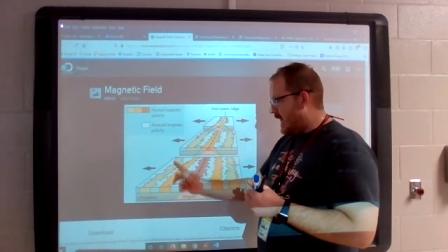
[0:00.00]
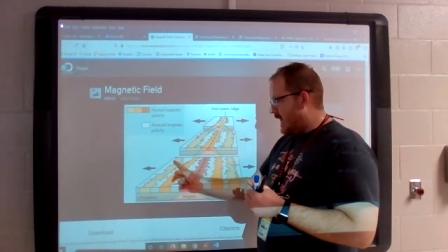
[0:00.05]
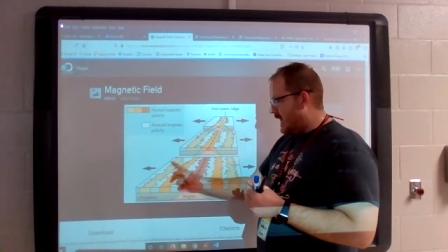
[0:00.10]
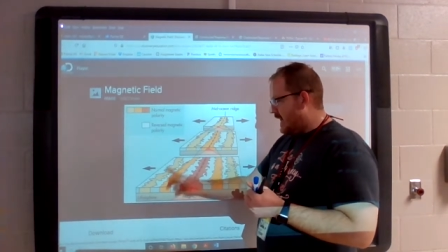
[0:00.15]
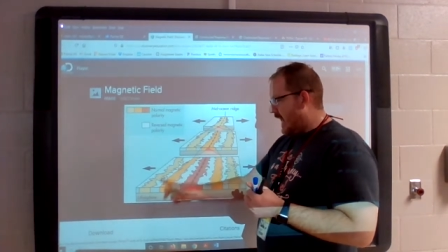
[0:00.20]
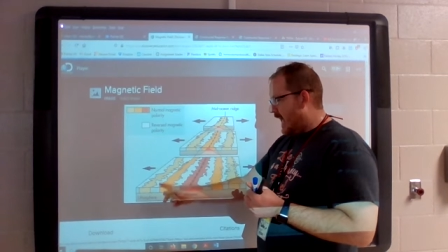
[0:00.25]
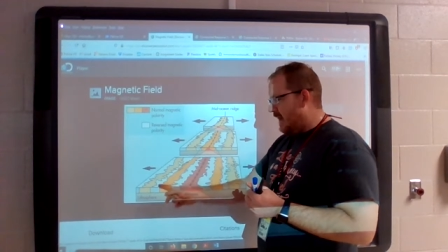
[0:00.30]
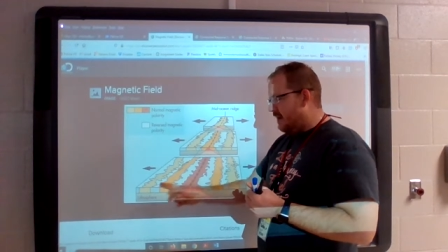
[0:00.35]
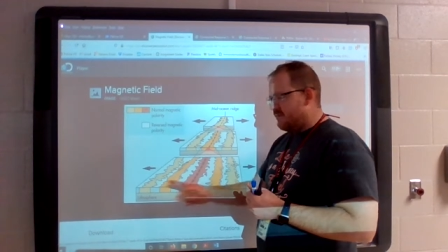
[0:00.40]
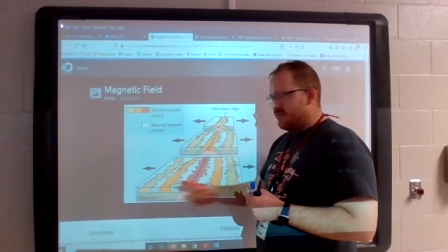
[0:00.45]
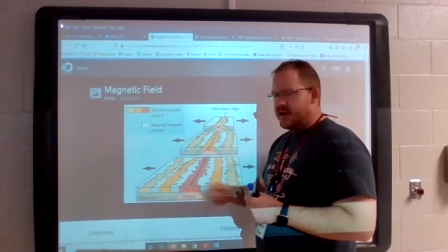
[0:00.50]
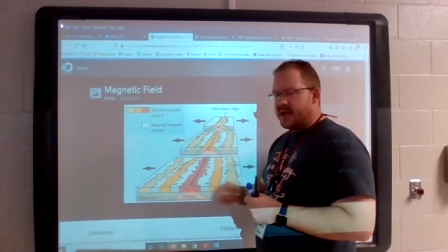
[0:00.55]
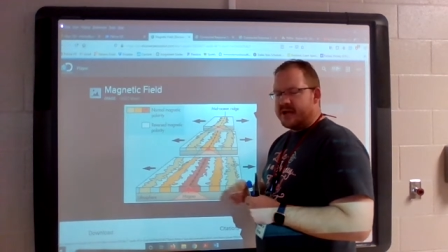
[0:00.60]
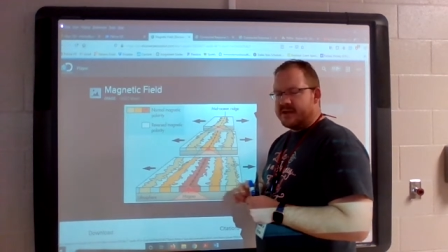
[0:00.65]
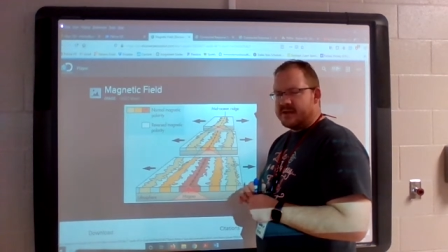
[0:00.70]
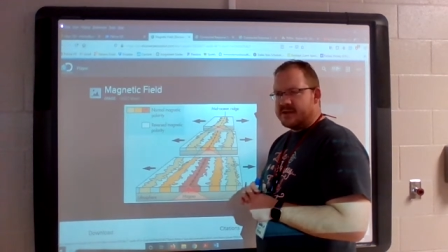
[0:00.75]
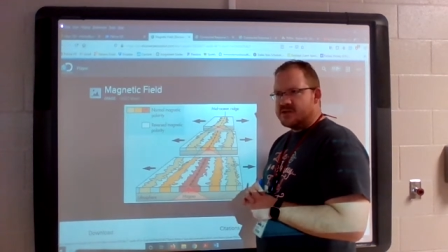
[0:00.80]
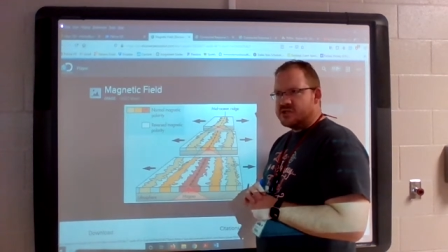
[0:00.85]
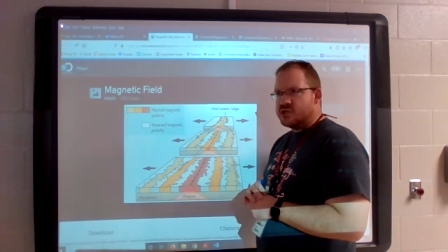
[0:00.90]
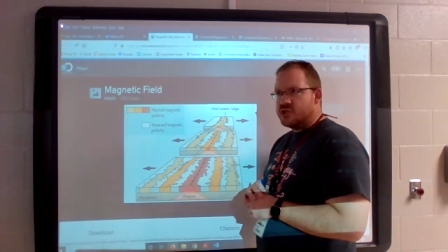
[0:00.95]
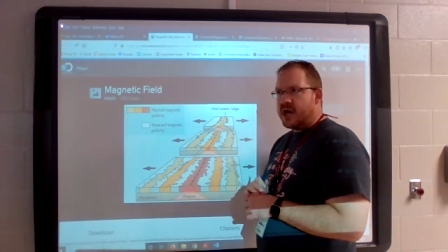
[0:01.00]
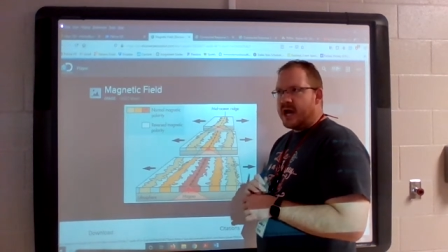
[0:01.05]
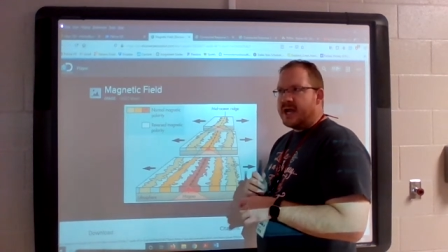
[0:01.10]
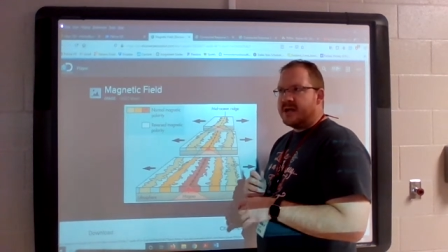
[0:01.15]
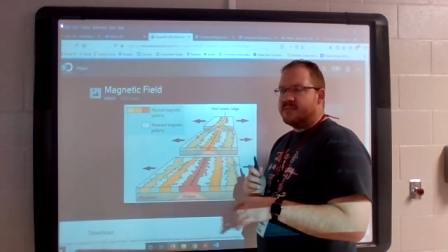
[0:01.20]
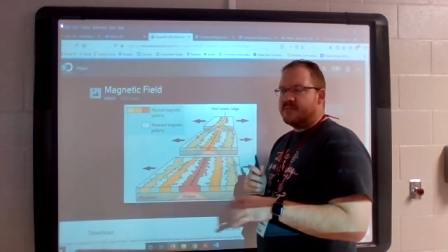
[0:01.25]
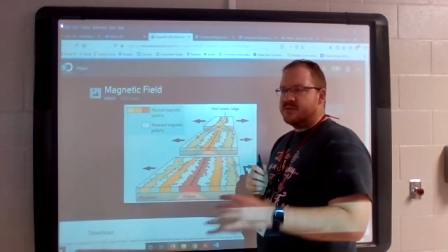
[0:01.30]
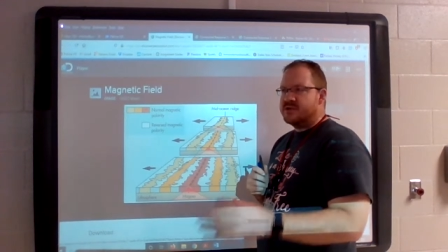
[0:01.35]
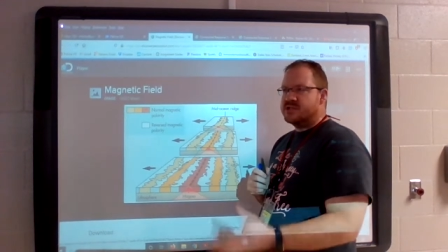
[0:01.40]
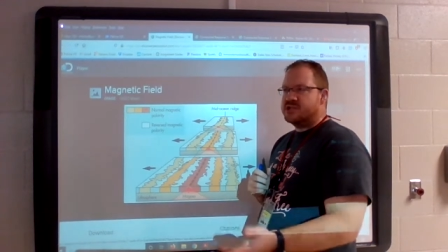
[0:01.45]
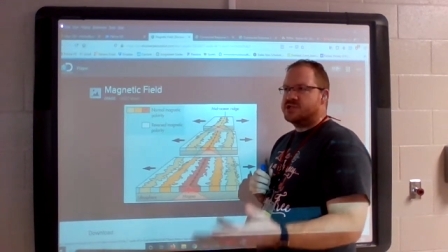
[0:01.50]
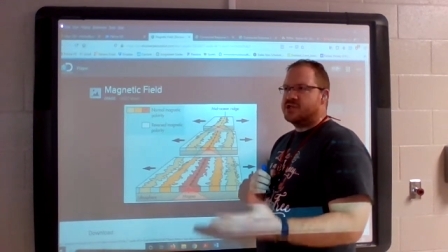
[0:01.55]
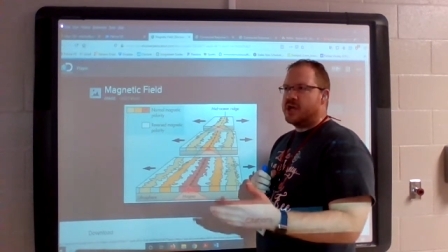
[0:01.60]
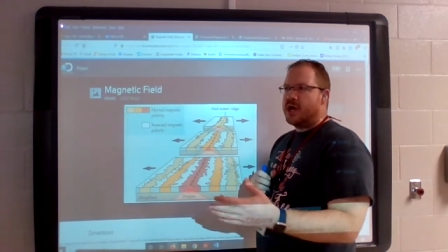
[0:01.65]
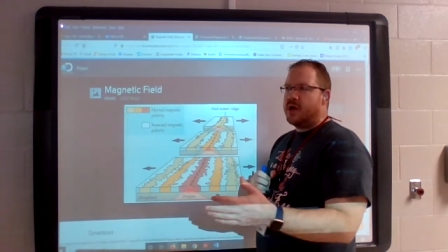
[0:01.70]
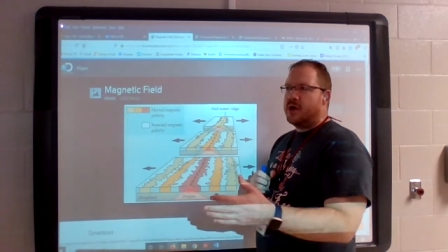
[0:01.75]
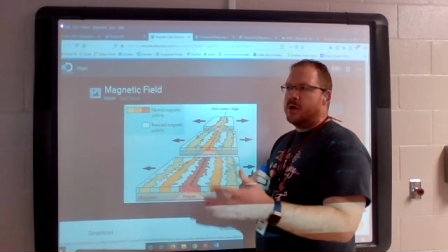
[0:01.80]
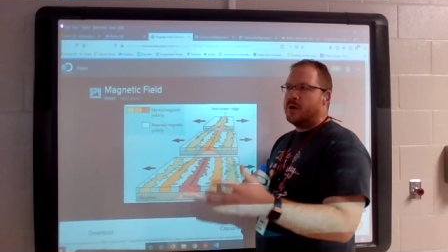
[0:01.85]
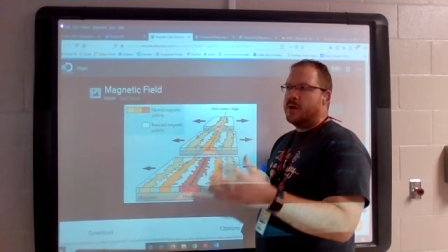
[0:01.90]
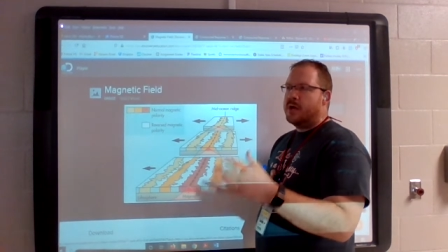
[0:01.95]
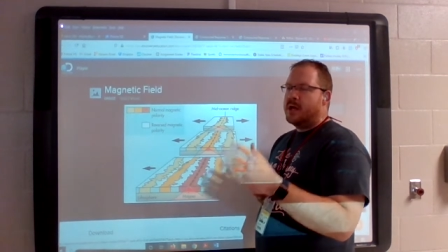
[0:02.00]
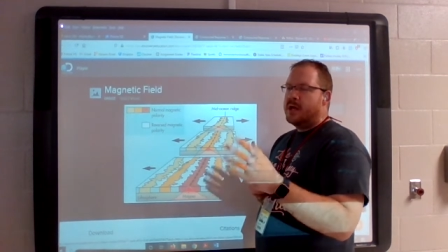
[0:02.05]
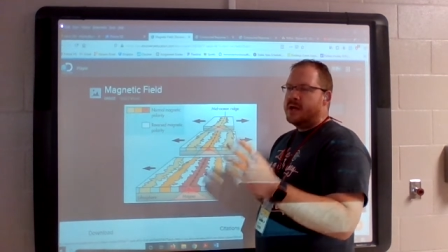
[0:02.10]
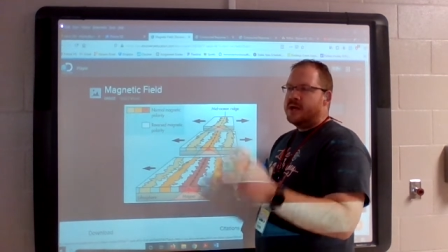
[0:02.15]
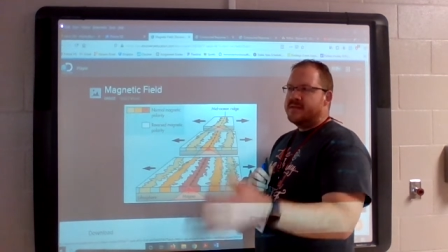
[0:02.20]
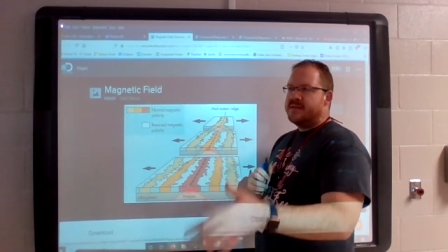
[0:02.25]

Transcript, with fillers: and every other stripe would show